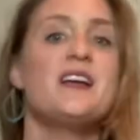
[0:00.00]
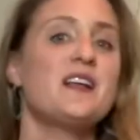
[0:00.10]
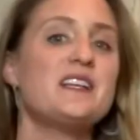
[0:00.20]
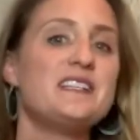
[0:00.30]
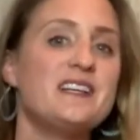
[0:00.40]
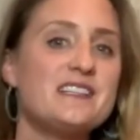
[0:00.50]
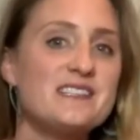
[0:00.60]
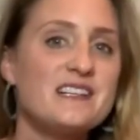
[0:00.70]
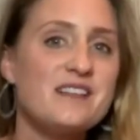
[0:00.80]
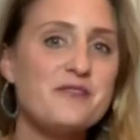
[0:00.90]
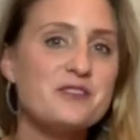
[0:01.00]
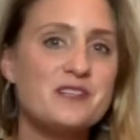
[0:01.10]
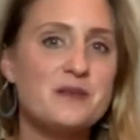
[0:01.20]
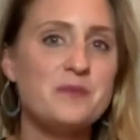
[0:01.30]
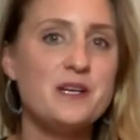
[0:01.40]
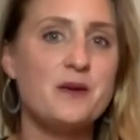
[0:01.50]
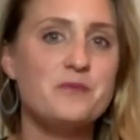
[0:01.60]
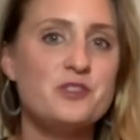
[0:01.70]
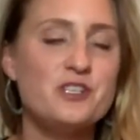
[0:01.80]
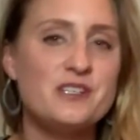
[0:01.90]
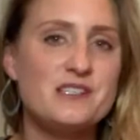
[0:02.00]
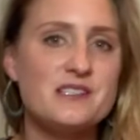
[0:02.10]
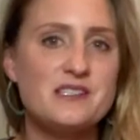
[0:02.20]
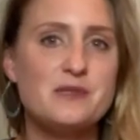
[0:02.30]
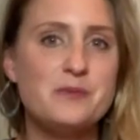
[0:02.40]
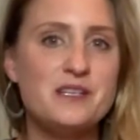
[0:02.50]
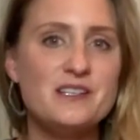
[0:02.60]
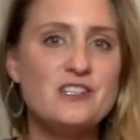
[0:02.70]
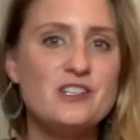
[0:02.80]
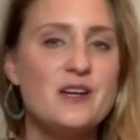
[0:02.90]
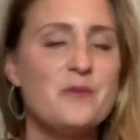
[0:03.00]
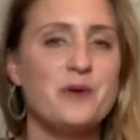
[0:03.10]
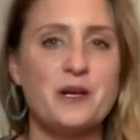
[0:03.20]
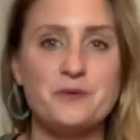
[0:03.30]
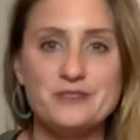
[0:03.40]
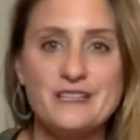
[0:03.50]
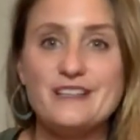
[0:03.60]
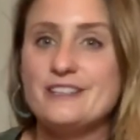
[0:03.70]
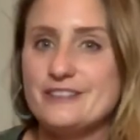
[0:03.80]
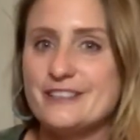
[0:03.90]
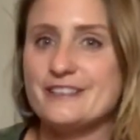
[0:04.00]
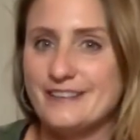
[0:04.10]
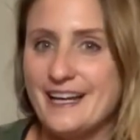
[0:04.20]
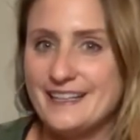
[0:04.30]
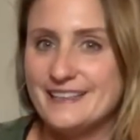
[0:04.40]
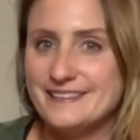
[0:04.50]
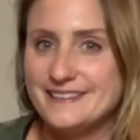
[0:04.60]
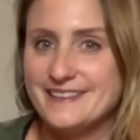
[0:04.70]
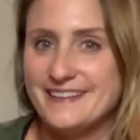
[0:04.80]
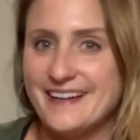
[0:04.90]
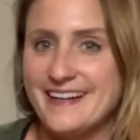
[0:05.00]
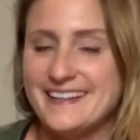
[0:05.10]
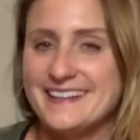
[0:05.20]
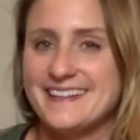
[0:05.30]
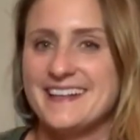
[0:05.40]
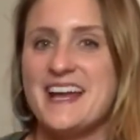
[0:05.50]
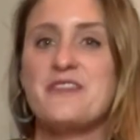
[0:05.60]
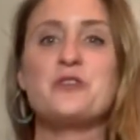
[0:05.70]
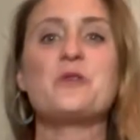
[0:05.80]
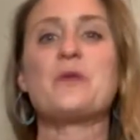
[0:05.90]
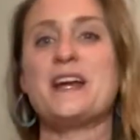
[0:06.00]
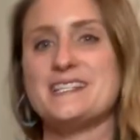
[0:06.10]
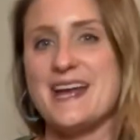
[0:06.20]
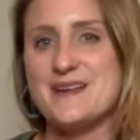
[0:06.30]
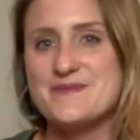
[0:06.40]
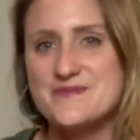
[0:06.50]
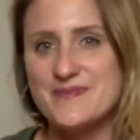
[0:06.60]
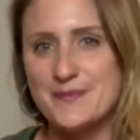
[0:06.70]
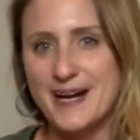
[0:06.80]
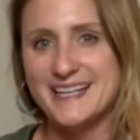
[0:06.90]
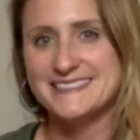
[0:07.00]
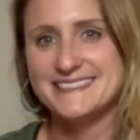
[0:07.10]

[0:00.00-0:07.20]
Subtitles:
intensity level is going to be up just a smidge, but I really think you're going to like it, all right? Have a great day. Bye-bye.